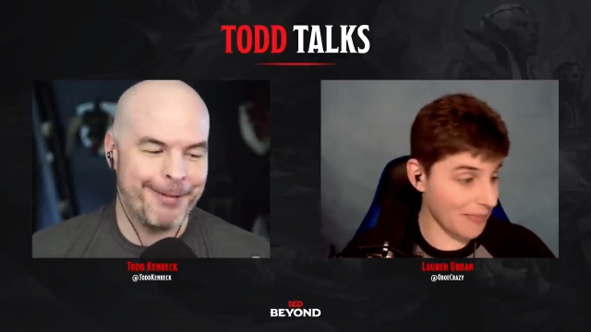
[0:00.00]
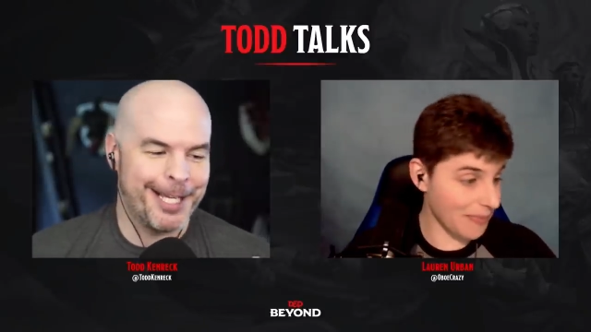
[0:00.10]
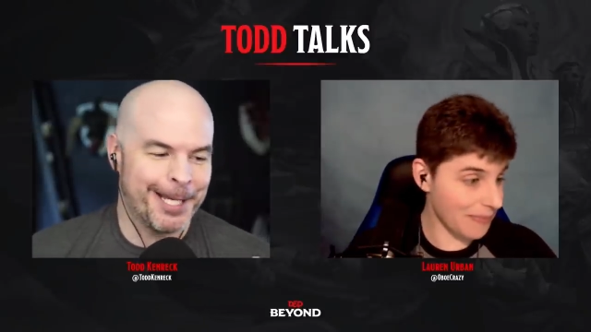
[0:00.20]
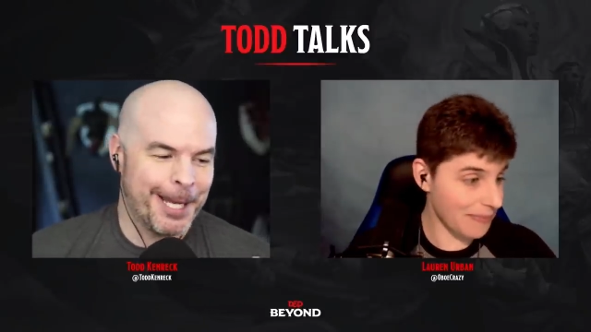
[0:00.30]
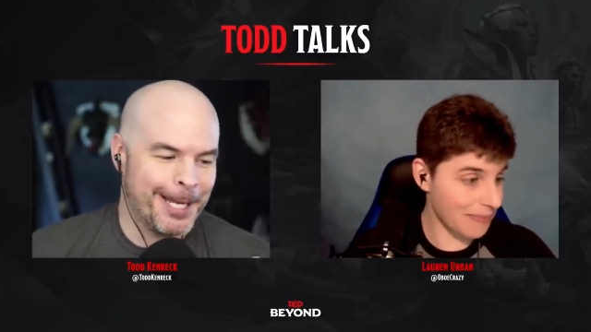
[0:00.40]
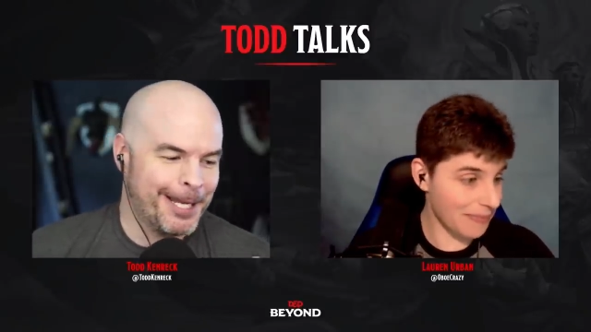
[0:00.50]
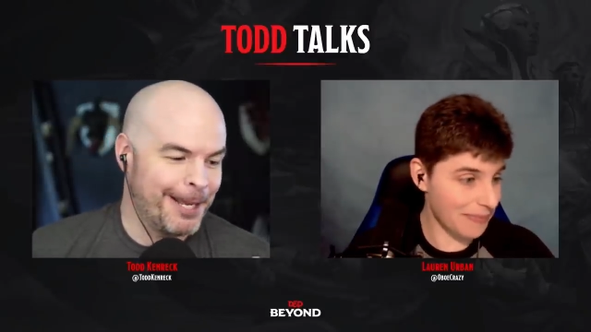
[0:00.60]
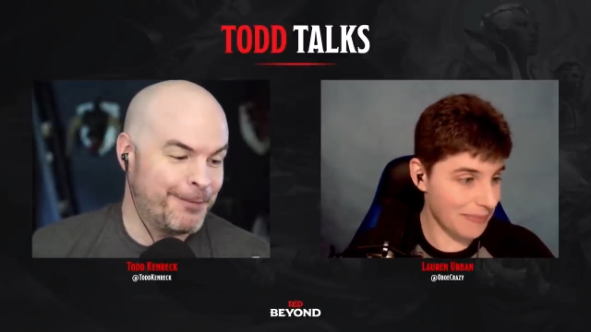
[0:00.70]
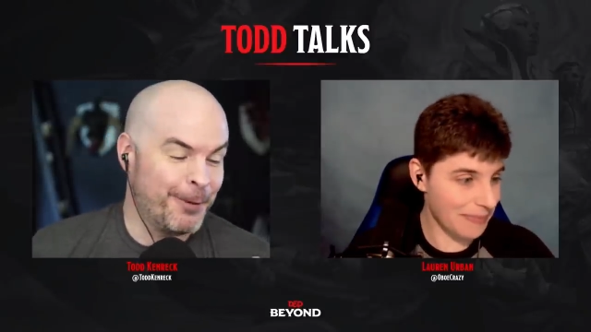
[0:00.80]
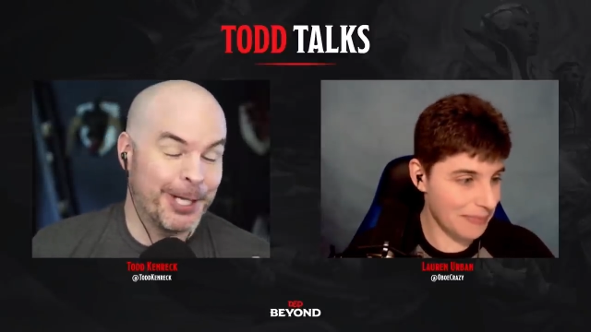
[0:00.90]
Speaker 1: I mean,
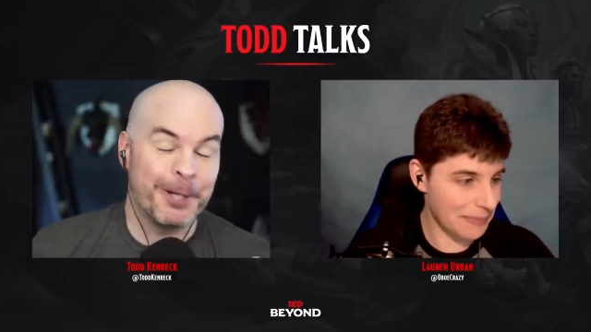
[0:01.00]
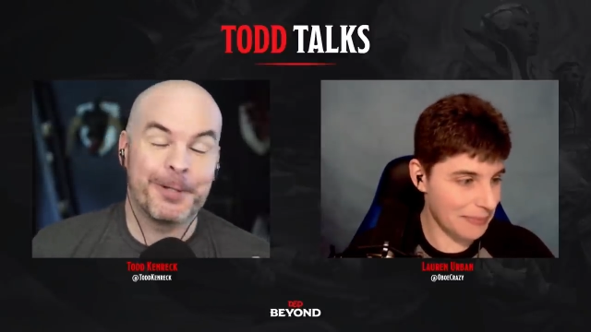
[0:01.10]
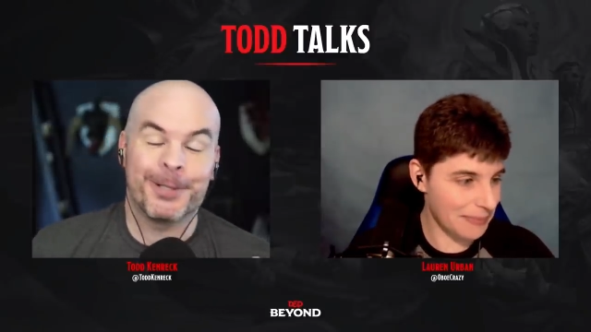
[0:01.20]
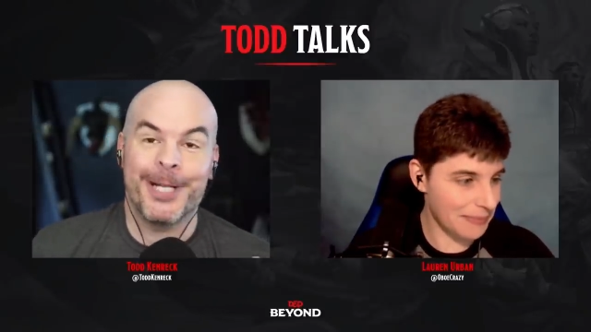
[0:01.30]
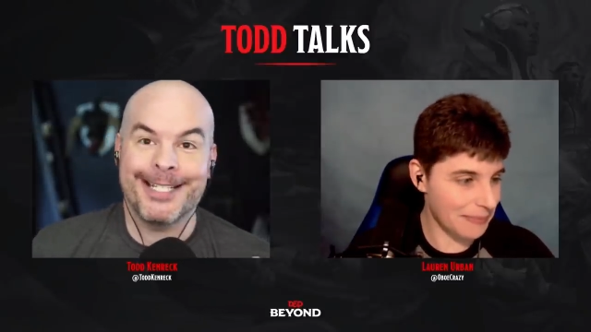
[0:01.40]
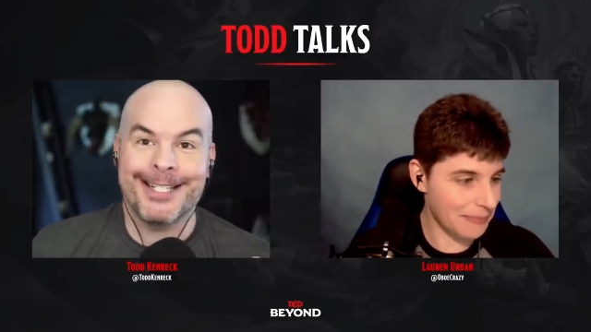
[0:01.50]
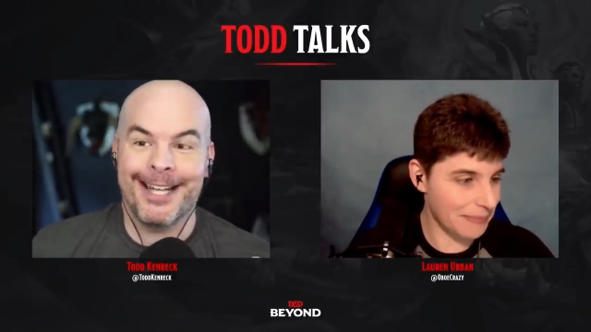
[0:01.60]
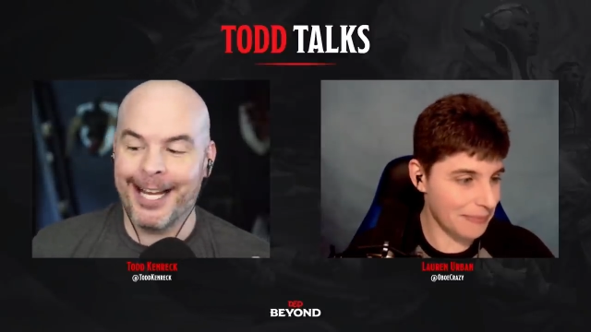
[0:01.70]
if you want to go crazy,